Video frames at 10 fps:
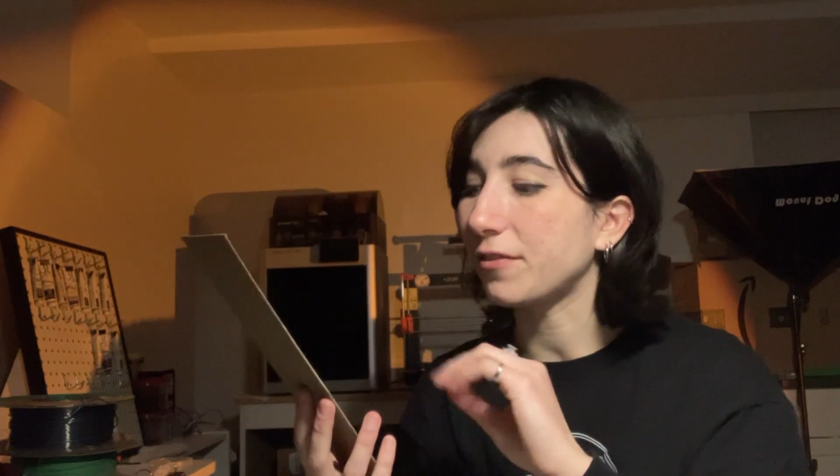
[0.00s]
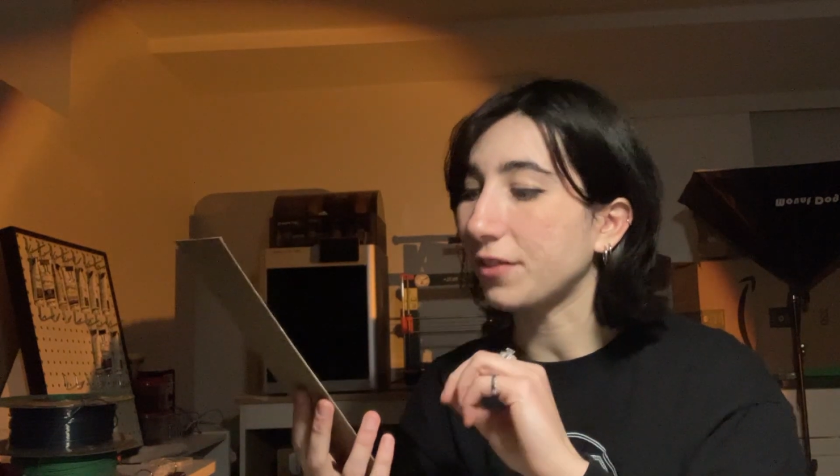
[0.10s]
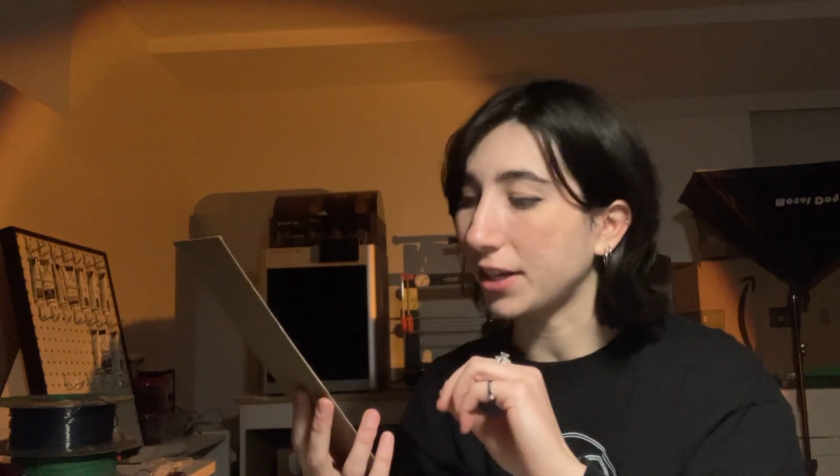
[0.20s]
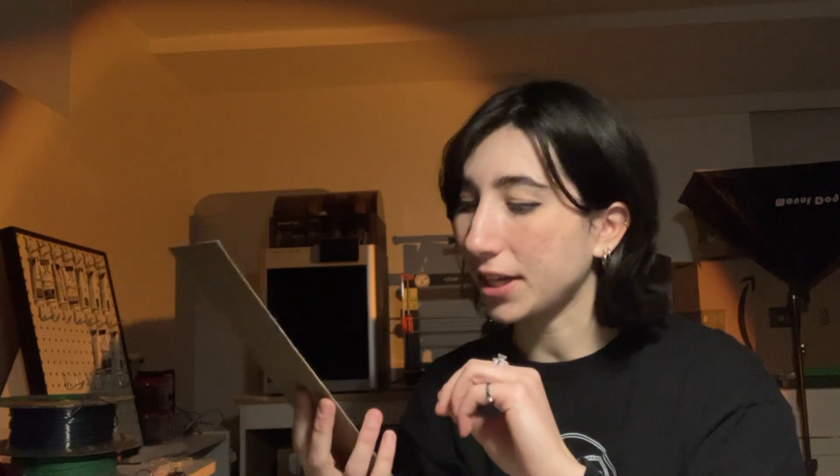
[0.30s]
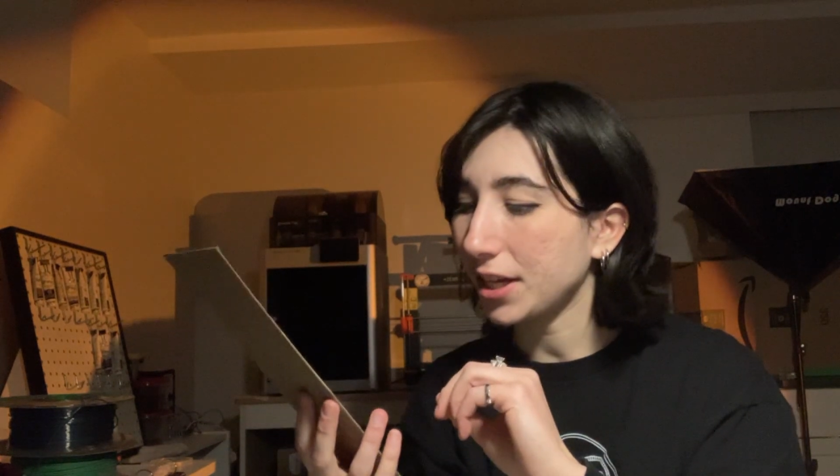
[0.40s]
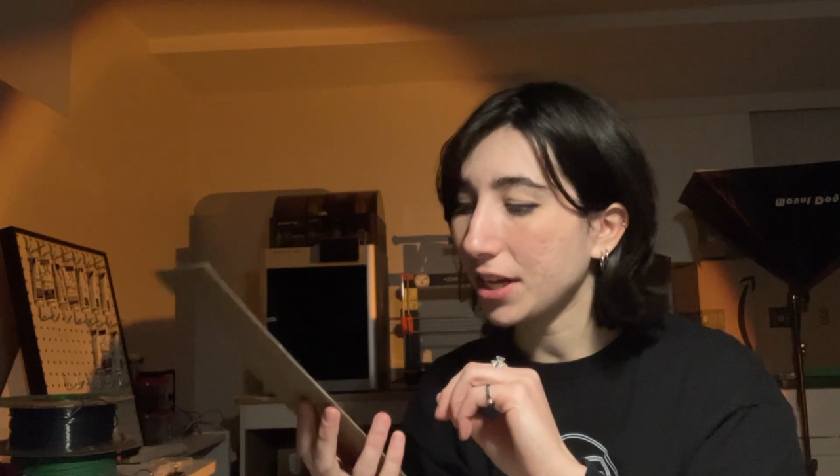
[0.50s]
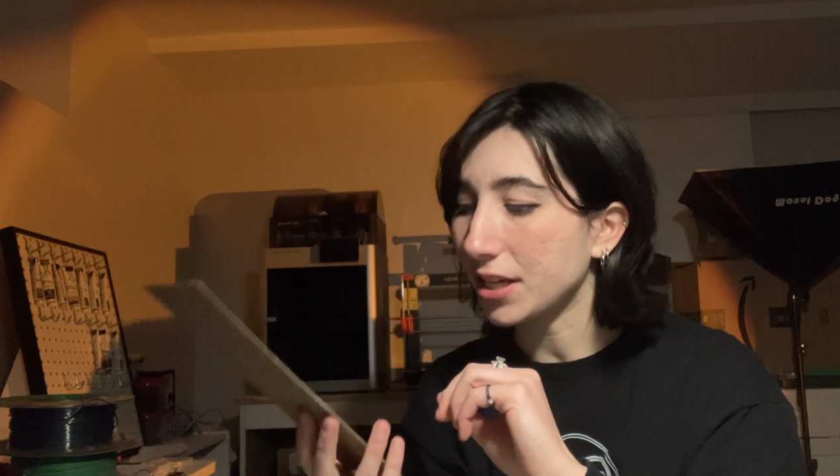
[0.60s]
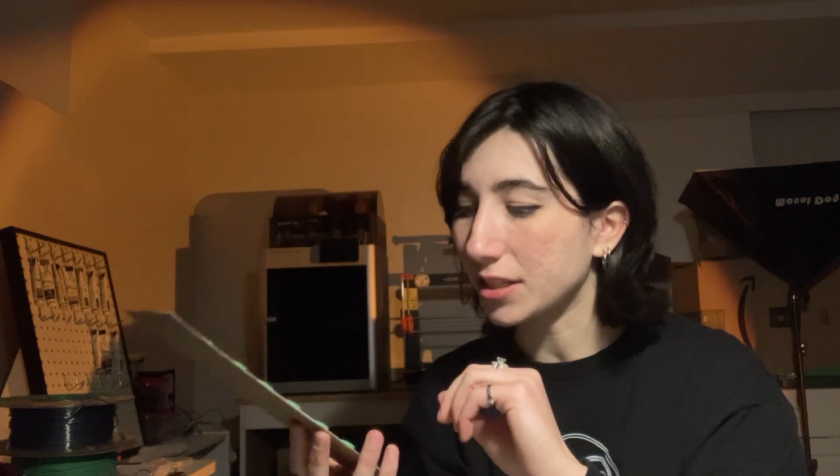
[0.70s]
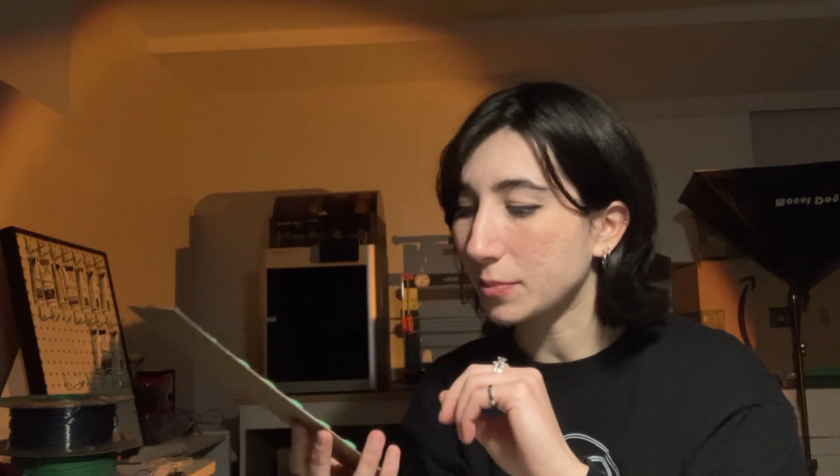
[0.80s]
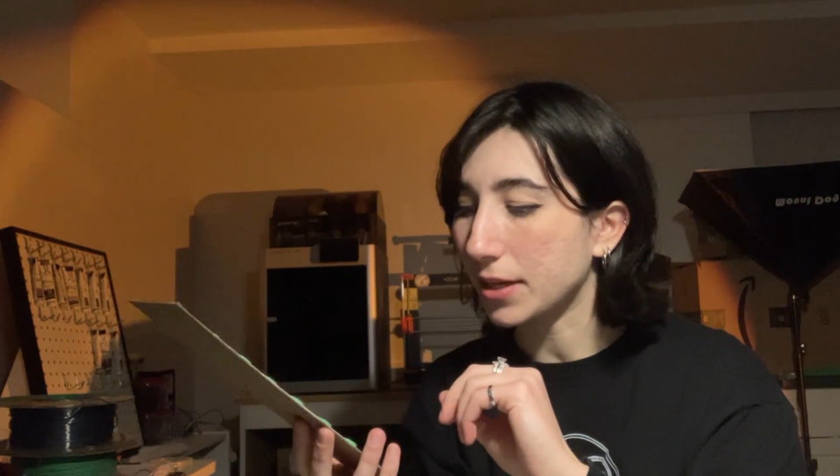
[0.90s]
finicky
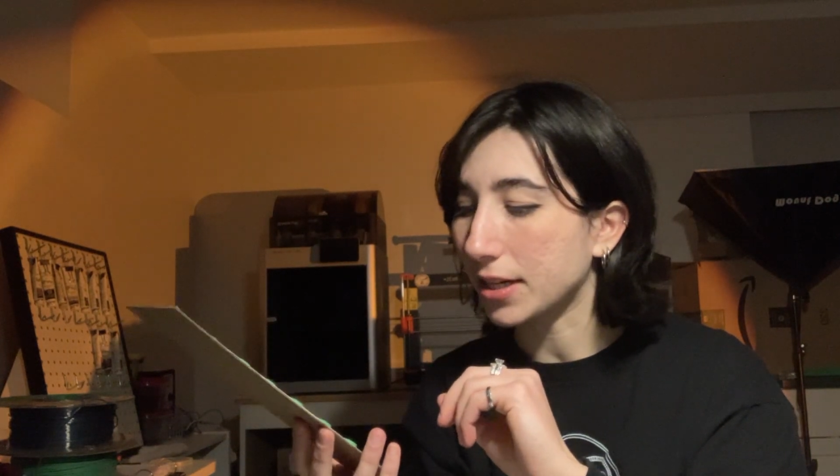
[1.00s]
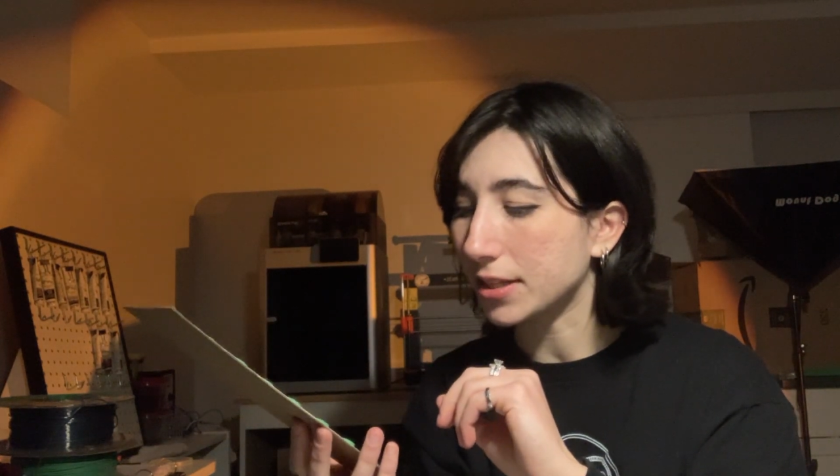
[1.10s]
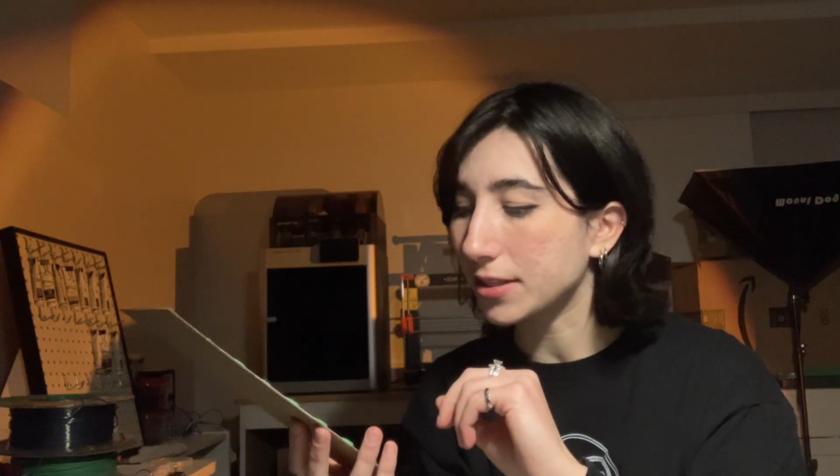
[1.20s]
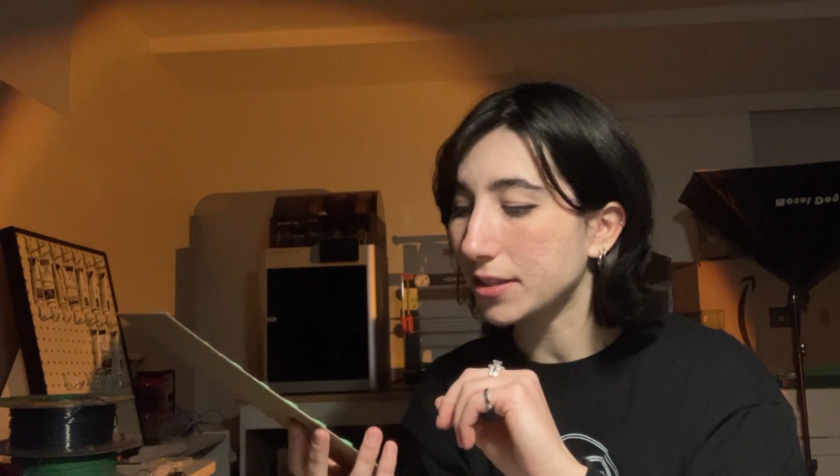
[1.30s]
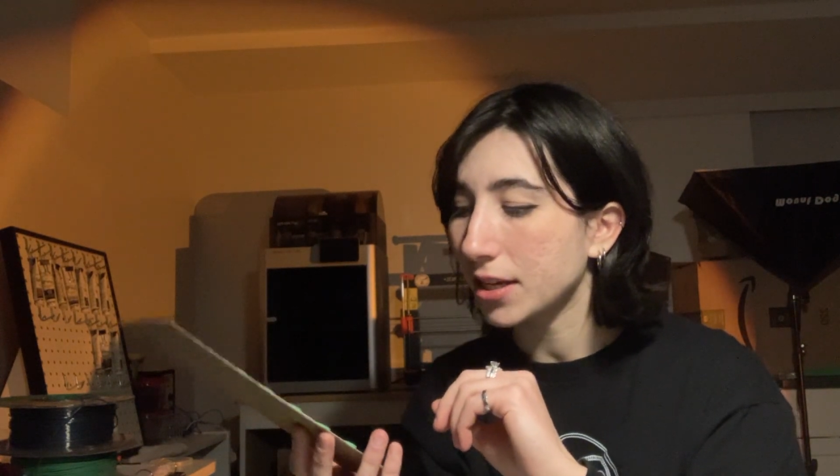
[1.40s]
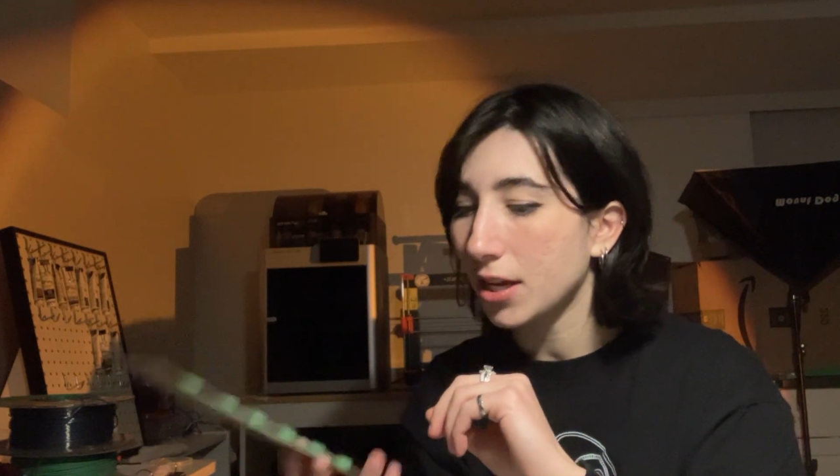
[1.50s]
is because